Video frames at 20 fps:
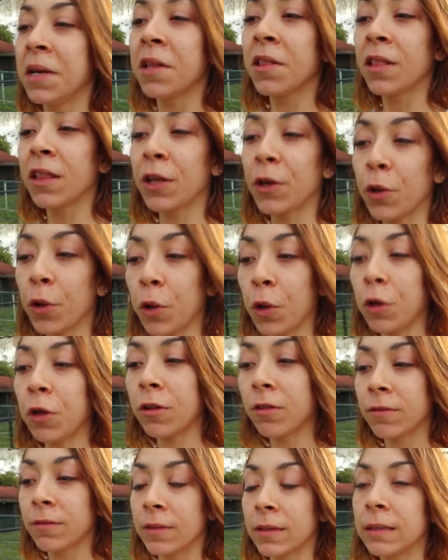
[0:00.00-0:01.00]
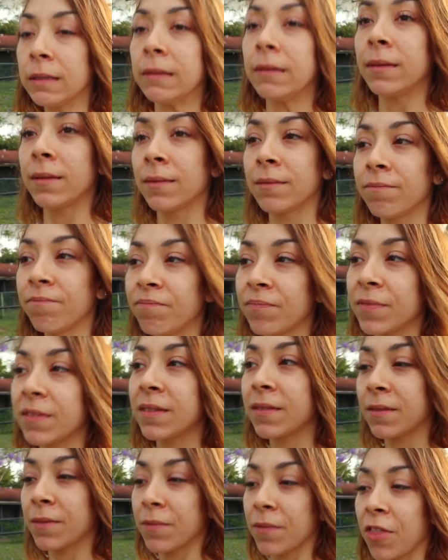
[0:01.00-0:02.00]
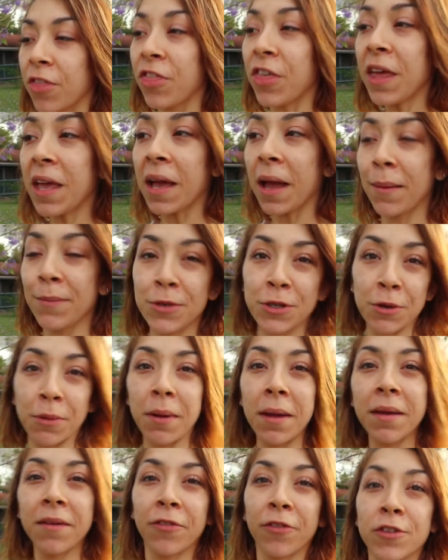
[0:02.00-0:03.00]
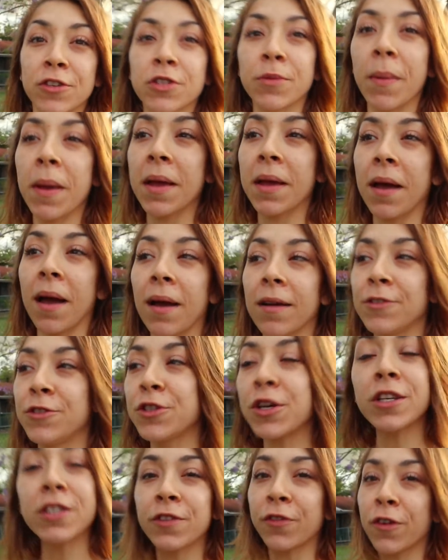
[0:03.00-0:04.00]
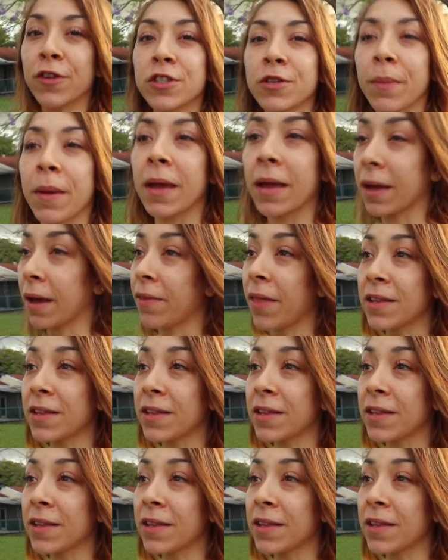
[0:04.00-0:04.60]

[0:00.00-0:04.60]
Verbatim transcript: little thing I'm doing for Jamaica, just for Jamaica.